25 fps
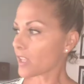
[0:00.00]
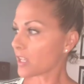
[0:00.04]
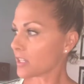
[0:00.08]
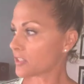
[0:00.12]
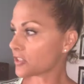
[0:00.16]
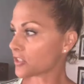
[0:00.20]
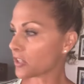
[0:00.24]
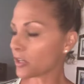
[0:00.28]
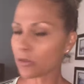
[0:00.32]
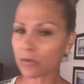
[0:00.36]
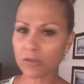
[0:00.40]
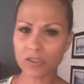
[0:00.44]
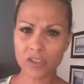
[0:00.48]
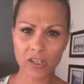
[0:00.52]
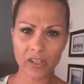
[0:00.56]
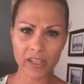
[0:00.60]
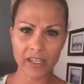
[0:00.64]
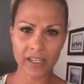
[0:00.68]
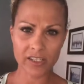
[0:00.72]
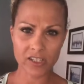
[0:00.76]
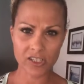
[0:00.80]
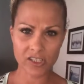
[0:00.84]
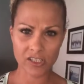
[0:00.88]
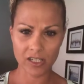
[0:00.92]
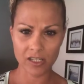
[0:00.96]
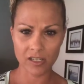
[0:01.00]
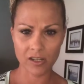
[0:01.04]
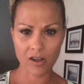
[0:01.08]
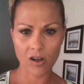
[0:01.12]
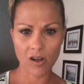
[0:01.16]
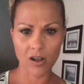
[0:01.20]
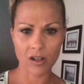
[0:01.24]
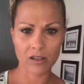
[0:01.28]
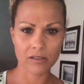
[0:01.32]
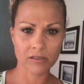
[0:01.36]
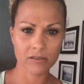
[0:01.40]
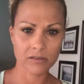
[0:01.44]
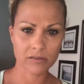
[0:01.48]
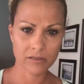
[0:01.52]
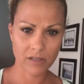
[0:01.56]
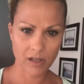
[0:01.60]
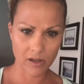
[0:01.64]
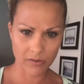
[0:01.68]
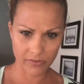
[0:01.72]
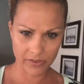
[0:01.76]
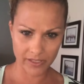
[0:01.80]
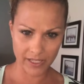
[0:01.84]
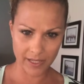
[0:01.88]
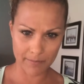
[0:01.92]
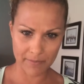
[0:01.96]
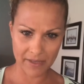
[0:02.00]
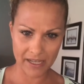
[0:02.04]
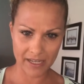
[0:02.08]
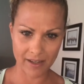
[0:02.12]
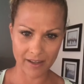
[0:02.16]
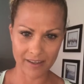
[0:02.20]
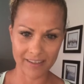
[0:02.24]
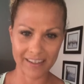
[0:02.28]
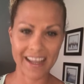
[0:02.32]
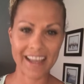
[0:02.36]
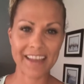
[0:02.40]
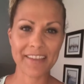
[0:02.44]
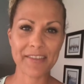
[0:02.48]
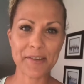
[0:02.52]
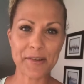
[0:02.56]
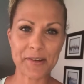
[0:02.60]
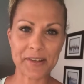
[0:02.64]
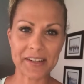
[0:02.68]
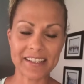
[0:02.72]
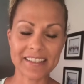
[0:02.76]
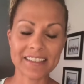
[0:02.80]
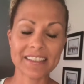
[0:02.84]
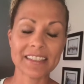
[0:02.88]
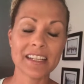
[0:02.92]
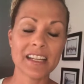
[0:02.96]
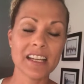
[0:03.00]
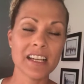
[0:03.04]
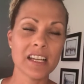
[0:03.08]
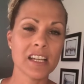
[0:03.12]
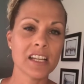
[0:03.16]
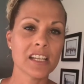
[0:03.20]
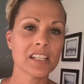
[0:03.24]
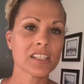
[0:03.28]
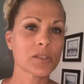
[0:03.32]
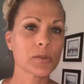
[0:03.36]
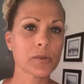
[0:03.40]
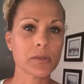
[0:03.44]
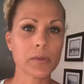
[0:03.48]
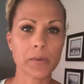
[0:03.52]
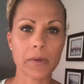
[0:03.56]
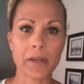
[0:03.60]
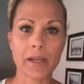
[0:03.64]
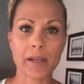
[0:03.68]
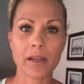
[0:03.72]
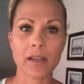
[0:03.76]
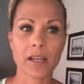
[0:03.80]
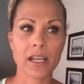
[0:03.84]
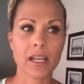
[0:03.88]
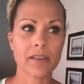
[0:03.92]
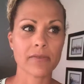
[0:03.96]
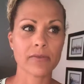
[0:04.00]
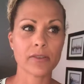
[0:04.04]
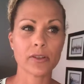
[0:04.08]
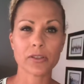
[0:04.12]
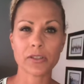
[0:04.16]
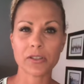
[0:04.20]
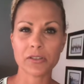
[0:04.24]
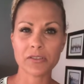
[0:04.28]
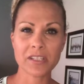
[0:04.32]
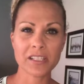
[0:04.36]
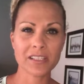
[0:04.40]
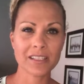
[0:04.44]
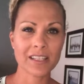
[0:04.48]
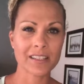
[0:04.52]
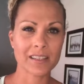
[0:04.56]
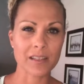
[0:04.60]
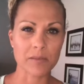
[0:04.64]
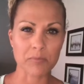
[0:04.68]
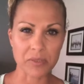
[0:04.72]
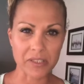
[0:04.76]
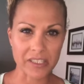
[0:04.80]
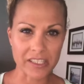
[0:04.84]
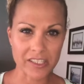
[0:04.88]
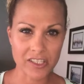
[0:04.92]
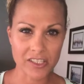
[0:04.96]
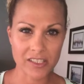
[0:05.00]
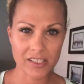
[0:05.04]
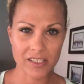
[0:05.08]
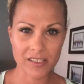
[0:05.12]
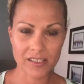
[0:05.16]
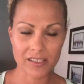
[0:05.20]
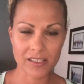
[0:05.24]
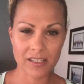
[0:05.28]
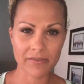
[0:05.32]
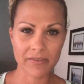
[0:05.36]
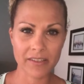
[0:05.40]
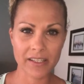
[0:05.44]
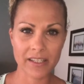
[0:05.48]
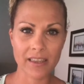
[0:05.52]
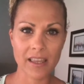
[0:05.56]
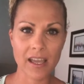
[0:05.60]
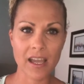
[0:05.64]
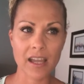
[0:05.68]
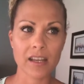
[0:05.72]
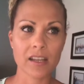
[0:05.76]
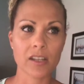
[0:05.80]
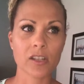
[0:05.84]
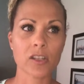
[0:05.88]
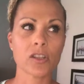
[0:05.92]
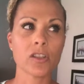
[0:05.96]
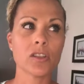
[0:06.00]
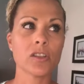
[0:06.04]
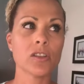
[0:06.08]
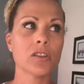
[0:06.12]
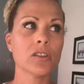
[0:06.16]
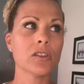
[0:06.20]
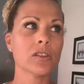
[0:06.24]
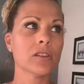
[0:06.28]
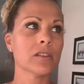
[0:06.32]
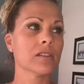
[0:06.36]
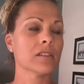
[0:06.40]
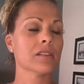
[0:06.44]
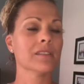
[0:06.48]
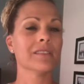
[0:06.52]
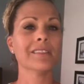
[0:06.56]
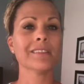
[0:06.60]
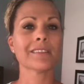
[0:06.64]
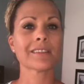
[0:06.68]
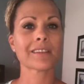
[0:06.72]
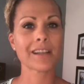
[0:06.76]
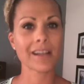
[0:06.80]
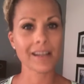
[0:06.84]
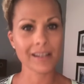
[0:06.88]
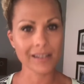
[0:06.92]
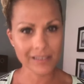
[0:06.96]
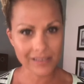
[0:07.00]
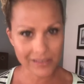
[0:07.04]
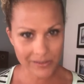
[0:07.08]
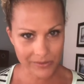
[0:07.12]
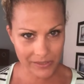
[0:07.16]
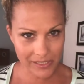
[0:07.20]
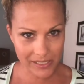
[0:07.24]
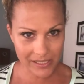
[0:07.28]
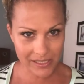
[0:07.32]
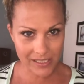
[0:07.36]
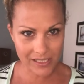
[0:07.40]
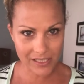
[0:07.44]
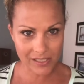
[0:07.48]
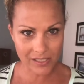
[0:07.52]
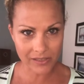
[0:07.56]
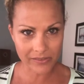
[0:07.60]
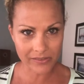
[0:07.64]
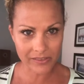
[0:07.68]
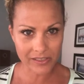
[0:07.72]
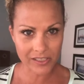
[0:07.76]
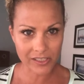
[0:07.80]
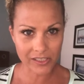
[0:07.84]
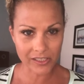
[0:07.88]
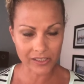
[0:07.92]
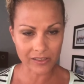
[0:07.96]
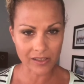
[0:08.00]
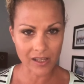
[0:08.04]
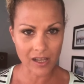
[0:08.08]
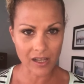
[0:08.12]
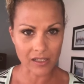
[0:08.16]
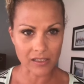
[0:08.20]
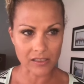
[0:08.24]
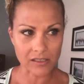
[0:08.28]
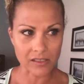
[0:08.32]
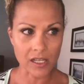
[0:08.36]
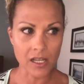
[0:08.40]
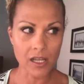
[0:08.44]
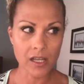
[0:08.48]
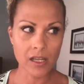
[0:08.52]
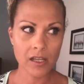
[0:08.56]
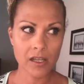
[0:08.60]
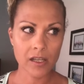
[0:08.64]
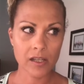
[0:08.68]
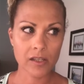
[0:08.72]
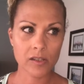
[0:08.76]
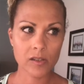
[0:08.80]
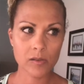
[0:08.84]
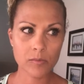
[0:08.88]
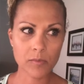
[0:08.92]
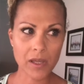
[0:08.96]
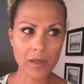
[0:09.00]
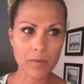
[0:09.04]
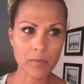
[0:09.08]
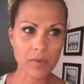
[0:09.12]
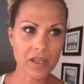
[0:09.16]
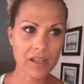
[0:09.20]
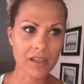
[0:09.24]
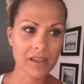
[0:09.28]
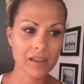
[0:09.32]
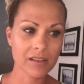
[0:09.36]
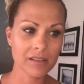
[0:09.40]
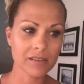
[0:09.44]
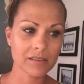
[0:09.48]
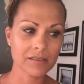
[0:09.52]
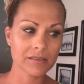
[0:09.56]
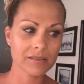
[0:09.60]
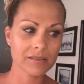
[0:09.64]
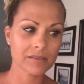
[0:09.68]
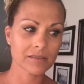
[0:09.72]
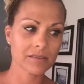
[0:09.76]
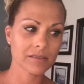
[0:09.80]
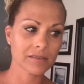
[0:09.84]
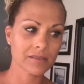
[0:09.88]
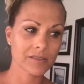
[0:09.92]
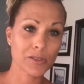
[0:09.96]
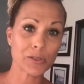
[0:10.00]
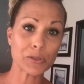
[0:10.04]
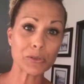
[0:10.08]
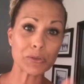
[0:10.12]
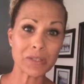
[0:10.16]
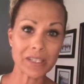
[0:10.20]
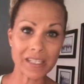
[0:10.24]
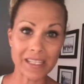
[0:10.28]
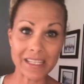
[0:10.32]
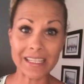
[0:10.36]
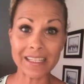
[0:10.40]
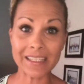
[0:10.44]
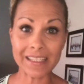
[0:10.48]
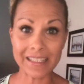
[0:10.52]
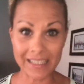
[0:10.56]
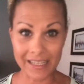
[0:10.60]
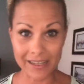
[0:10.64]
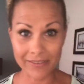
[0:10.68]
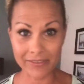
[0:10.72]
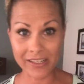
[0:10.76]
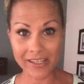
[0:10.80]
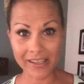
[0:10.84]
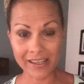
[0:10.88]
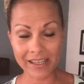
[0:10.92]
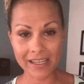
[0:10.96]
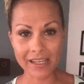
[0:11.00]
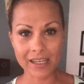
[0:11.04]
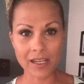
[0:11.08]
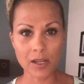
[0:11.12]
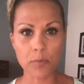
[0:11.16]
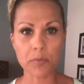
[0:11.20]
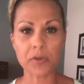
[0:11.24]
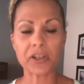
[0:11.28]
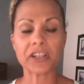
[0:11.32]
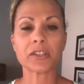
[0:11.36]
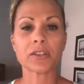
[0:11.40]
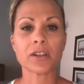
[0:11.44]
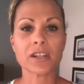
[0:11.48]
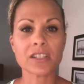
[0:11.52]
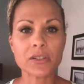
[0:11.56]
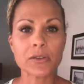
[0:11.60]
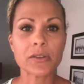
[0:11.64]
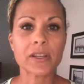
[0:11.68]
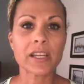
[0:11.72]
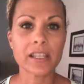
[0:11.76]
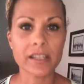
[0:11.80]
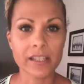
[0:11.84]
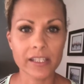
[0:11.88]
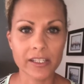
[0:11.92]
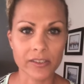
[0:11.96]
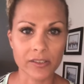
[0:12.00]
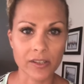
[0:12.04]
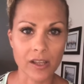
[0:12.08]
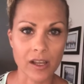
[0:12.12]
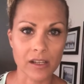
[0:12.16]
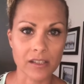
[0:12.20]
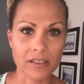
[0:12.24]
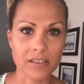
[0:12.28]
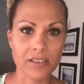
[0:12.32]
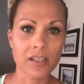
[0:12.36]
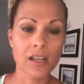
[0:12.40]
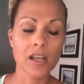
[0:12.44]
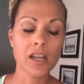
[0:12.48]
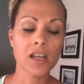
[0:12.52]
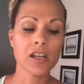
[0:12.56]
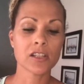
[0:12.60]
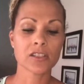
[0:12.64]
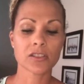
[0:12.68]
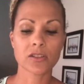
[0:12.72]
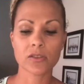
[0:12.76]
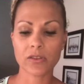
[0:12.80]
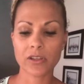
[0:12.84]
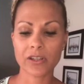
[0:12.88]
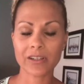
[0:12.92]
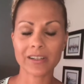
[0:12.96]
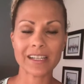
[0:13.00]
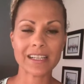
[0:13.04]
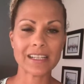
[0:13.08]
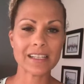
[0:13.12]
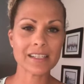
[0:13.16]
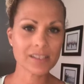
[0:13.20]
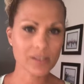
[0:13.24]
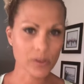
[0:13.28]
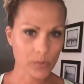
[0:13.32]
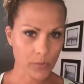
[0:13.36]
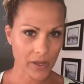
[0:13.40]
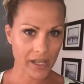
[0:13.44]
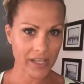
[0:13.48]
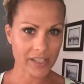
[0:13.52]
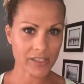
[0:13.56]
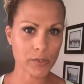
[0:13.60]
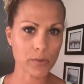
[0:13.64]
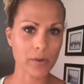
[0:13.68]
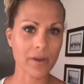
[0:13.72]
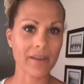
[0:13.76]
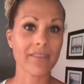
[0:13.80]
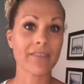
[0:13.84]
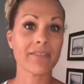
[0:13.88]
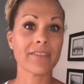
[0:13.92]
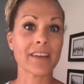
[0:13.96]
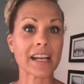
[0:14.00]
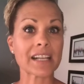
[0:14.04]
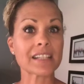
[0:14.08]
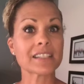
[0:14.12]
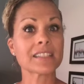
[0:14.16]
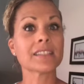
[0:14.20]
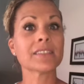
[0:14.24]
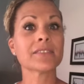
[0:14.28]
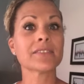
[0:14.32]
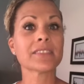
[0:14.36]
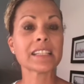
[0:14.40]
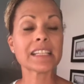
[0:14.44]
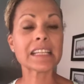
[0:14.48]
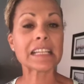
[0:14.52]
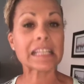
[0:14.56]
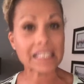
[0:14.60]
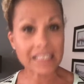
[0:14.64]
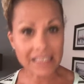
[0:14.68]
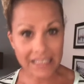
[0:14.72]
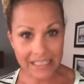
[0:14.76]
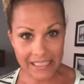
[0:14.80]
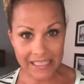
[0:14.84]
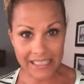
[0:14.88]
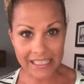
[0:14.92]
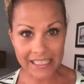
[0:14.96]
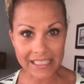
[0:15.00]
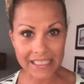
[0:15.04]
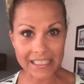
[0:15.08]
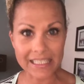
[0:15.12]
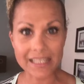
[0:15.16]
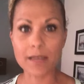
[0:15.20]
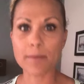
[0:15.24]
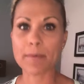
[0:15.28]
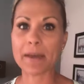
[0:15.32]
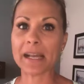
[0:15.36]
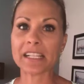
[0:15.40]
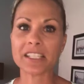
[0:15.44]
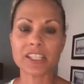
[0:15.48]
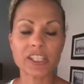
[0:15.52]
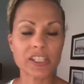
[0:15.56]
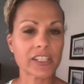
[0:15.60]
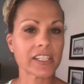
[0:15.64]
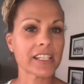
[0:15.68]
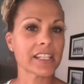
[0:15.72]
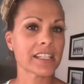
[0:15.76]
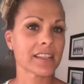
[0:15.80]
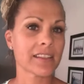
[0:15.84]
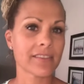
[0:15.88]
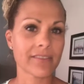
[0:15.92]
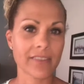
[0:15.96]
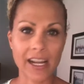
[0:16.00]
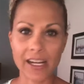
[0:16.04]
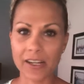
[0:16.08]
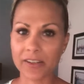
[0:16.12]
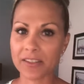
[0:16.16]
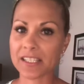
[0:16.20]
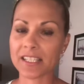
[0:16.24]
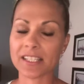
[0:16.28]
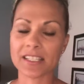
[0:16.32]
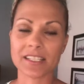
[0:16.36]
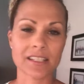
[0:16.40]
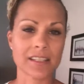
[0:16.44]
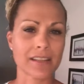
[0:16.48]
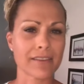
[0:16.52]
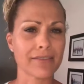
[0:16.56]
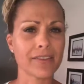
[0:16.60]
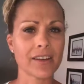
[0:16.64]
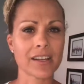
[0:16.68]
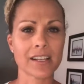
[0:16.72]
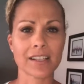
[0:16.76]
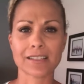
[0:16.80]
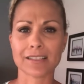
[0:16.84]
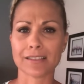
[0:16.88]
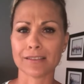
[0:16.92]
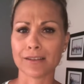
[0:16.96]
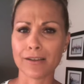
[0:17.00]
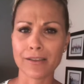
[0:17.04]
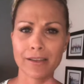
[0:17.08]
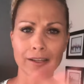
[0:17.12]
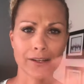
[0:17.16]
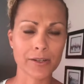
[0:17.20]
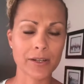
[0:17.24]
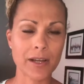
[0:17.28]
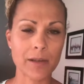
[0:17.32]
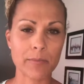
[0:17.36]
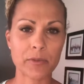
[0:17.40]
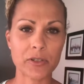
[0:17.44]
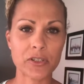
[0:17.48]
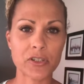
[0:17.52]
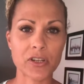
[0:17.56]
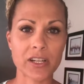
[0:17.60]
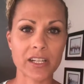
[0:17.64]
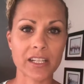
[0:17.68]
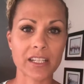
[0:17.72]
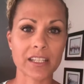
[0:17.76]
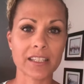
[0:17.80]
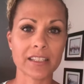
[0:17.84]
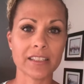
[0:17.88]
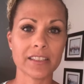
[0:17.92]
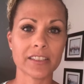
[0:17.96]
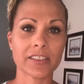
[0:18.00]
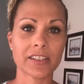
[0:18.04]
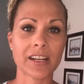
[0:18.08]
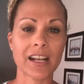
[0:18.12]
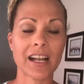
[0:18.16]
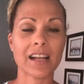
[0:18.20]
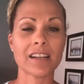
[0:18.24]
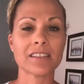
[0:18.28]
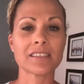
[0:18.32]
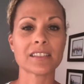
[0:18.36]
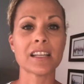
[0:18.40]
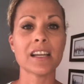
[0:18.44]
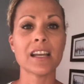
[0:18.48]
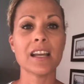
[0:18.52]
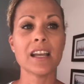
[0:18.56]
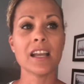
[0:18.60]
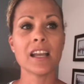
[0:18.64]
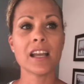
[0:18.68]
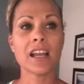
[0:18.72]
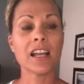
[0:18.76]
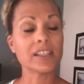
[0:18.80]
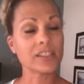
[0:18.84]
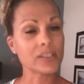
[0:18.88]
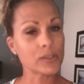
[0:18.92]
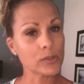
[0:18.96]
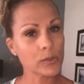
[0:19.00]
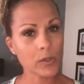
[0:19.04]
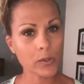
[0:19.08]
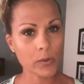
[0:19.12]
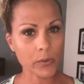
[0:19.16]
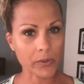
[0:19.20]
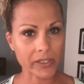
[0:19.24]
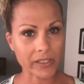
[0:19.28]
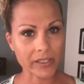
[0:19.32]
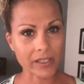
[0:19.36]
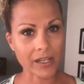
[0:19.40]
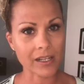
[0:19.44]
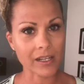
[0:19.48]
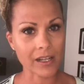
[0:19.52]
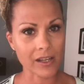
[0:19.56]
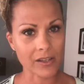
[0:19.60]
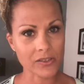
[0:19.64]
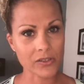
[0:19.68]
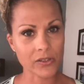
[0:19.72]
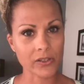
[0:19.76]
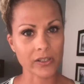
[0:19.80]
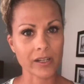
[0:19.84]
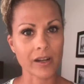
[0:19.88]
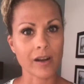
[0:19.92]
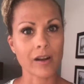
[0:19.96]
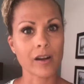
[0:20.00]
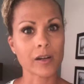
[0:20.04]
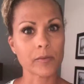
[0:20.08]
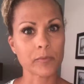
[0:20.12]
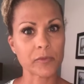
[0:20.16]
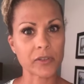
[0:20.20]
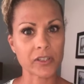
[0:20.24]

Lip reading: So sorry, I just got a call. Hopefully I'm back on. Hey, Lauren. So anyway, if you're using like the bleaches and stuff like that, you're kind of doing a disservice to your lungs. You may be truly killing everything, but you're also killing your lungs. So there is a way to effectively clean the bacteria and the viruses and the fungus and all that crap you're trying to clean in your house and do it where you're not also going to harm your